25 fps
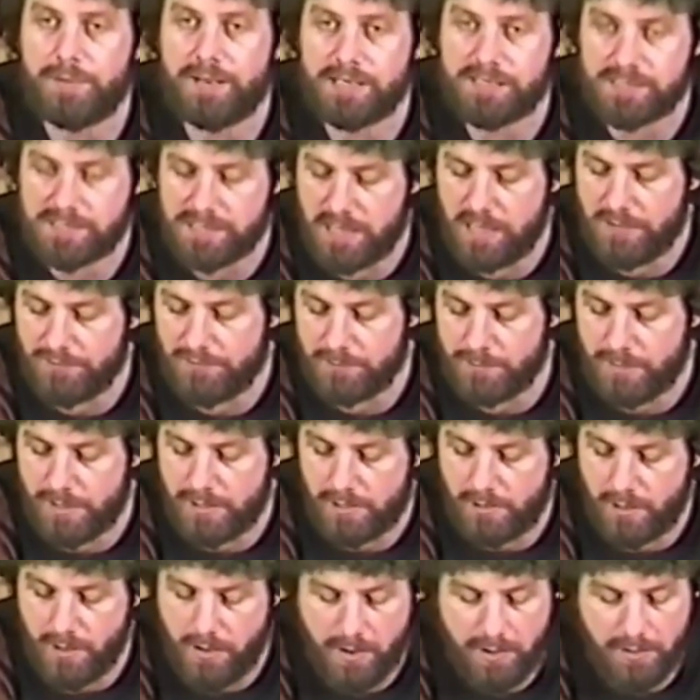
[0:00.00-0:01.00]
of myself and my
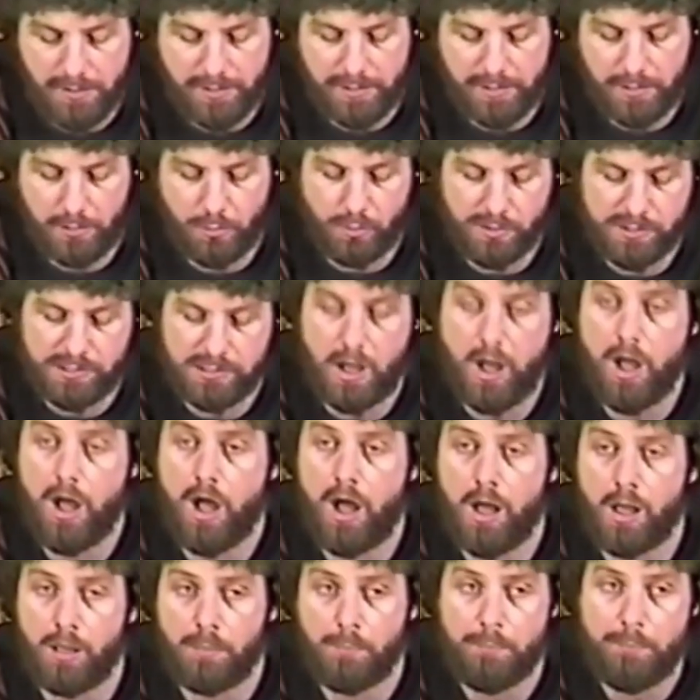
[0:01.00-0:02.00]
calling was
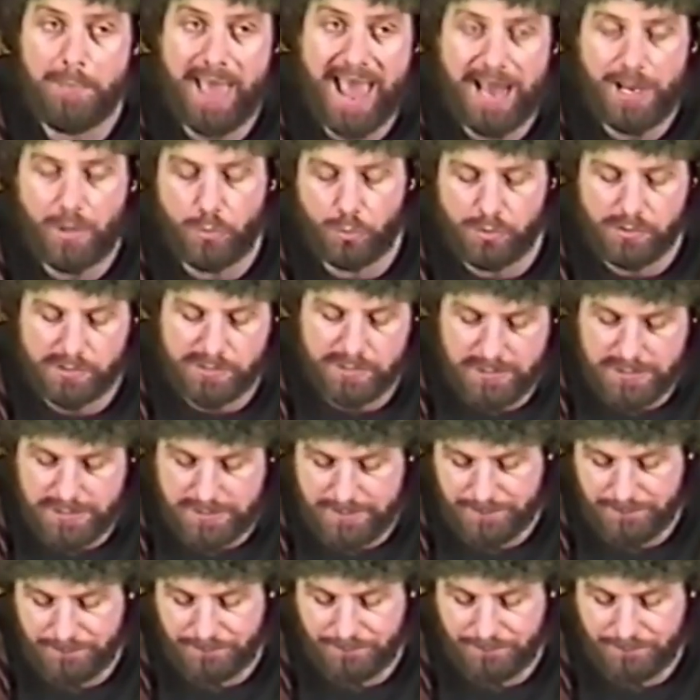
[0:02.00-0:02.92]
all backwards.